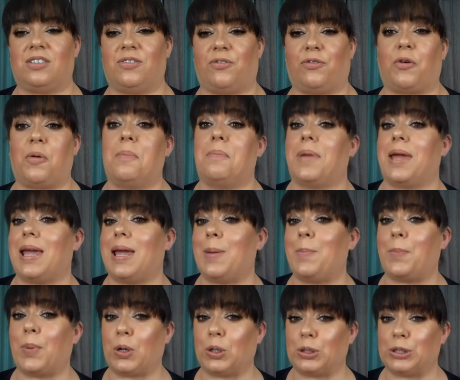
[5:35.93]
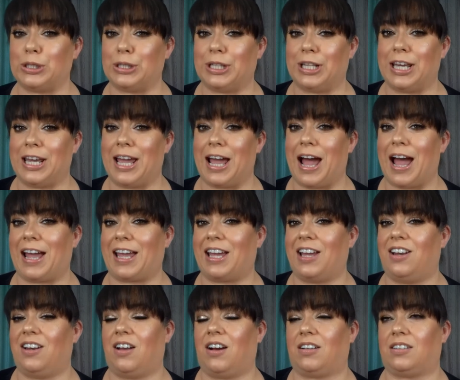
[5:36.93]
for me personally, I
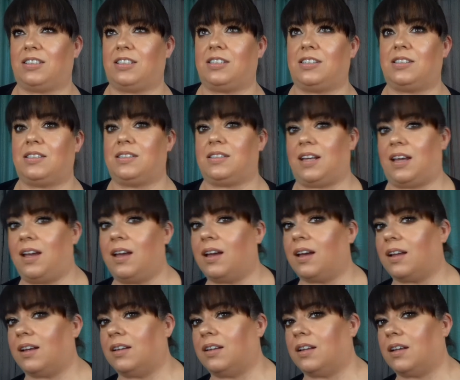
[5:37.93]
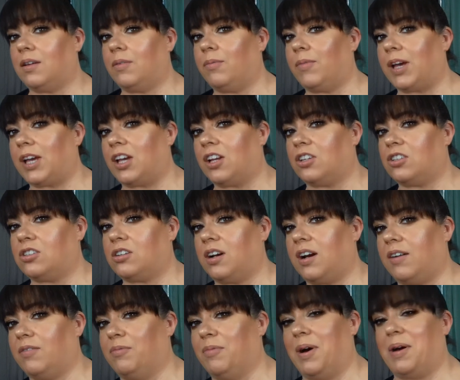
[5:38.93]
cannot stand making sure I
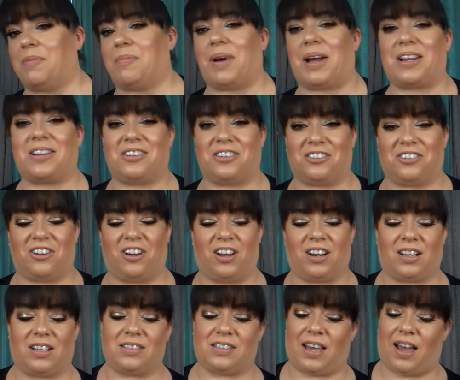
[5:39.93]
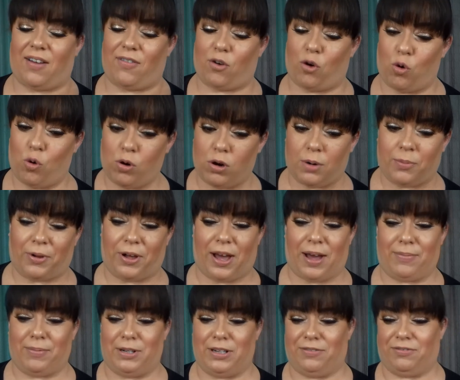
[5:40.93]
have my mic turned on, because I have a horrible
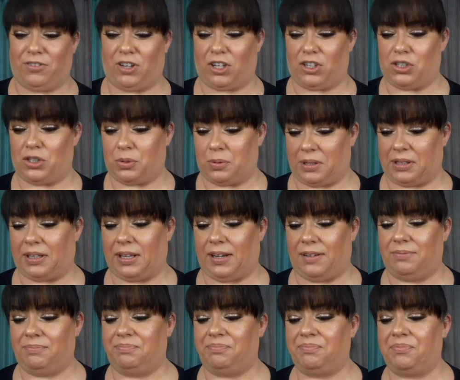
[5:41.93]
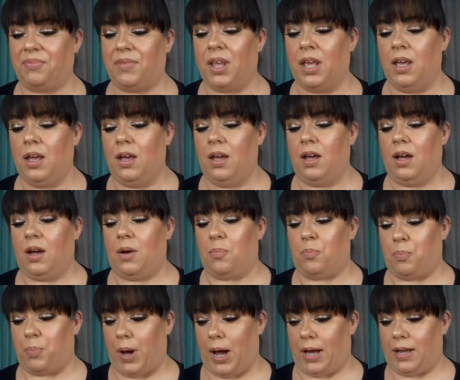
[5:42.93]
habit of not doing that.
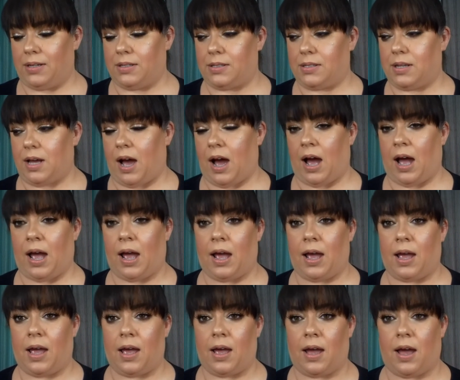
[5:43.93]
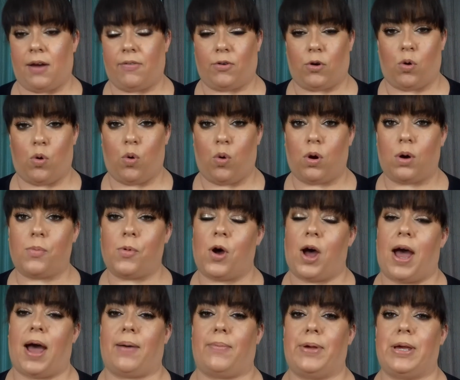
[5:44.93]
But I have a horrible
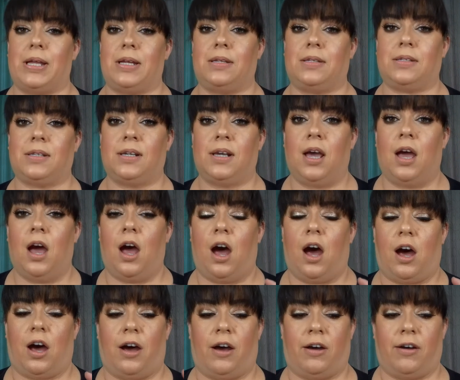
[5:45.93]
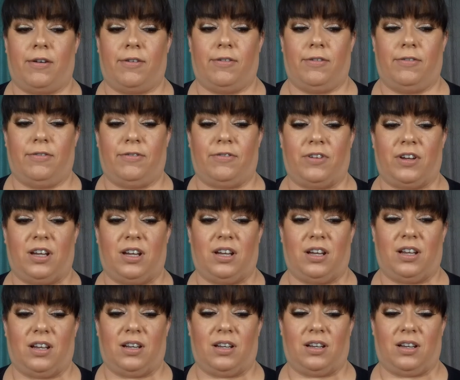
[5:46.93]
habit of
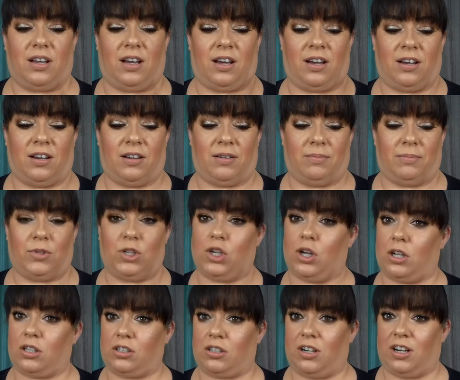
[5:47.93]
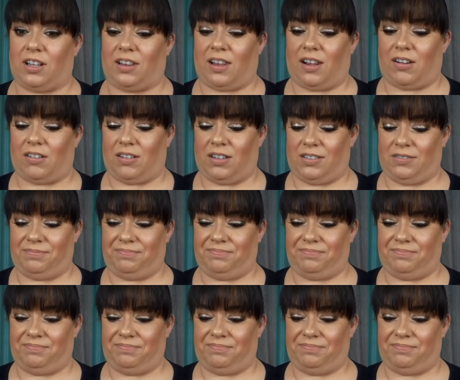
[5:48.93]
not turning that on.